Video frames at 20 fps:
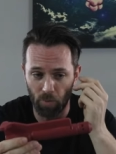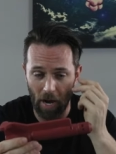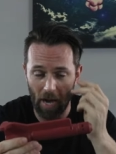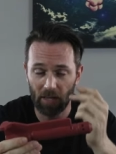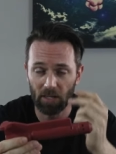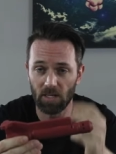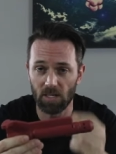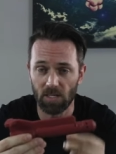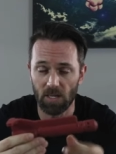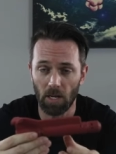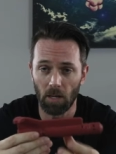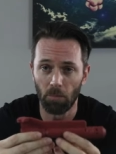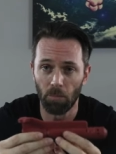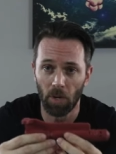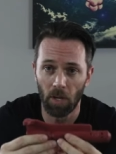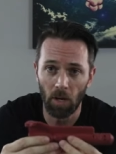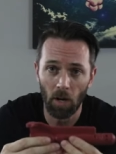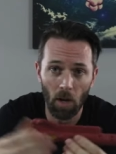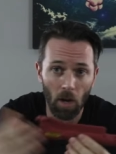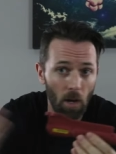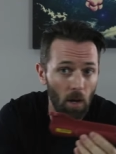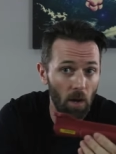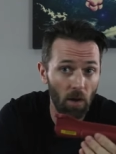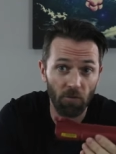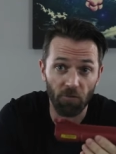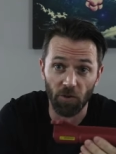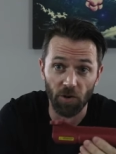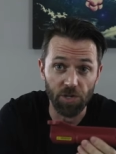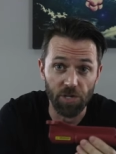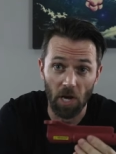practicing, but
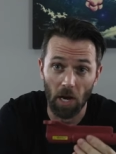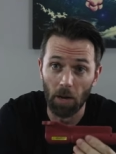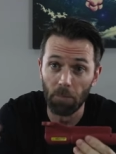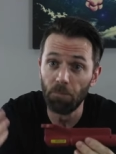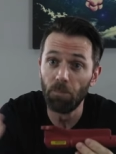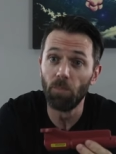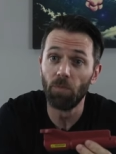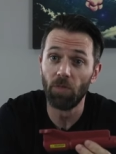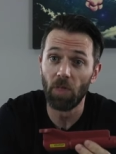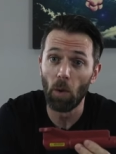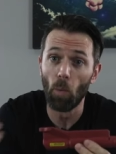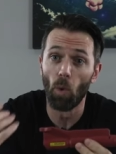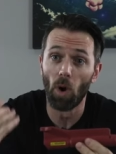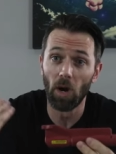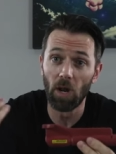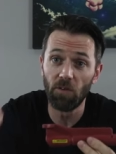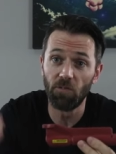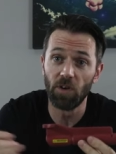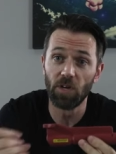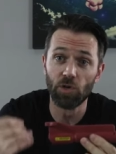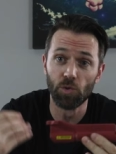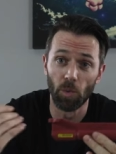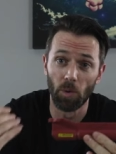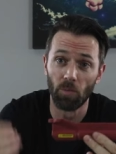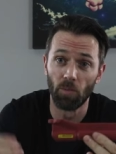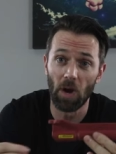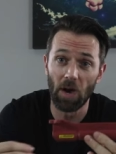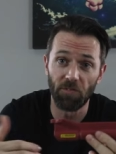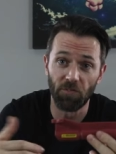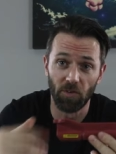for some, they want a
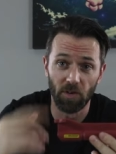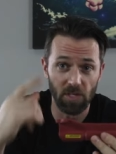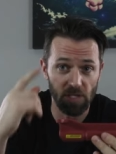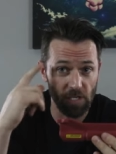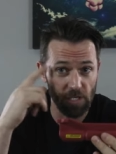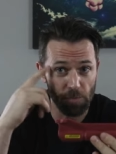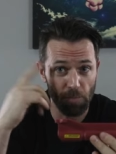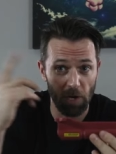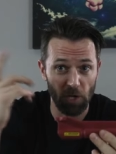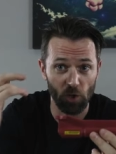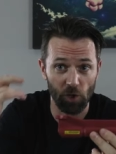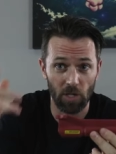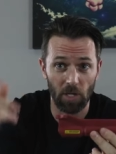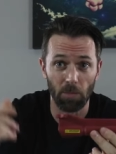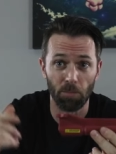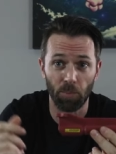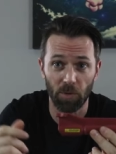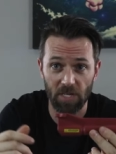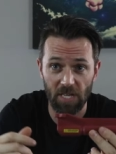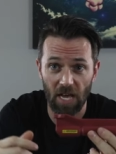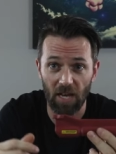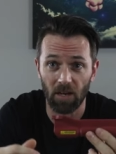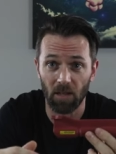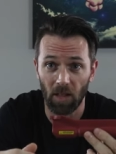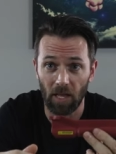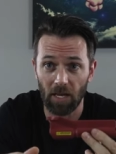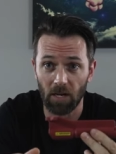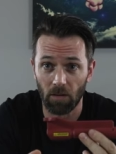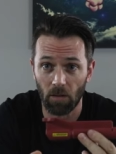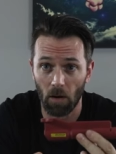visual reference, especially in pretend
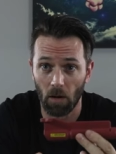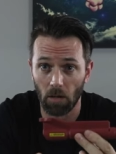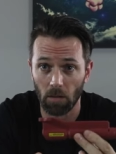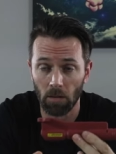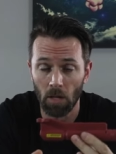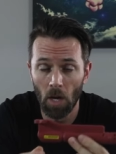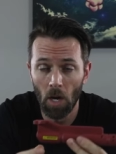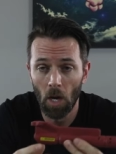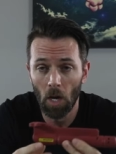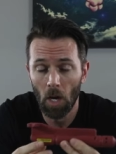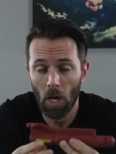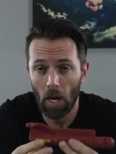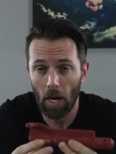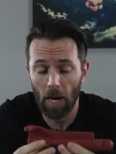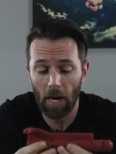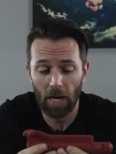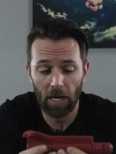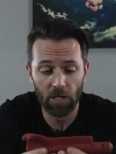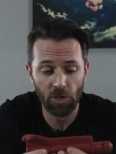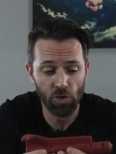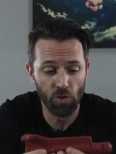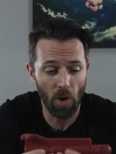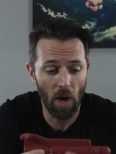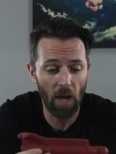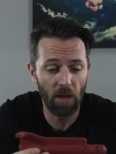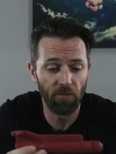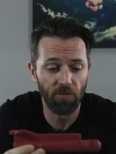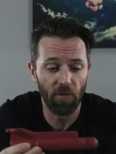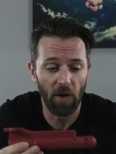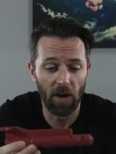land called uh,
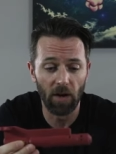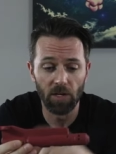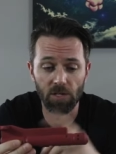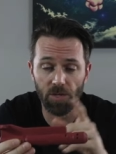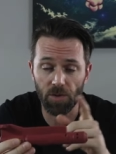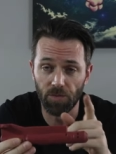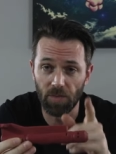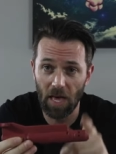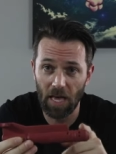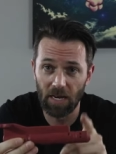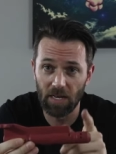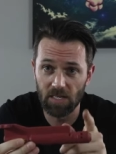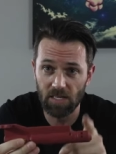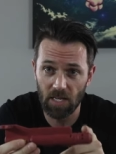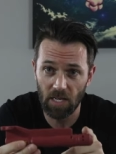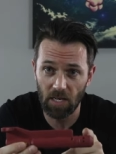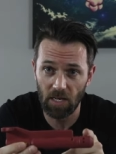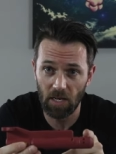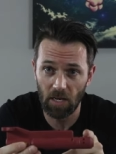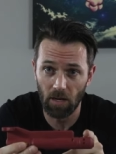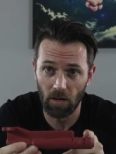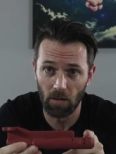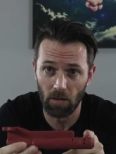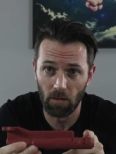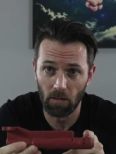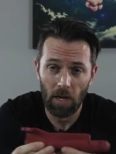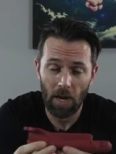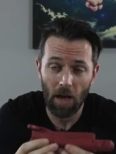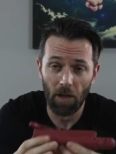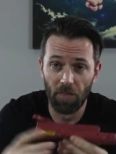dry fire, so that is in
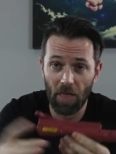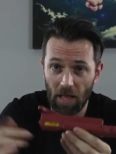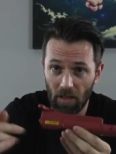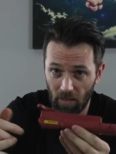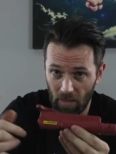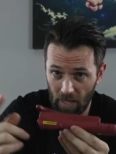here. Now that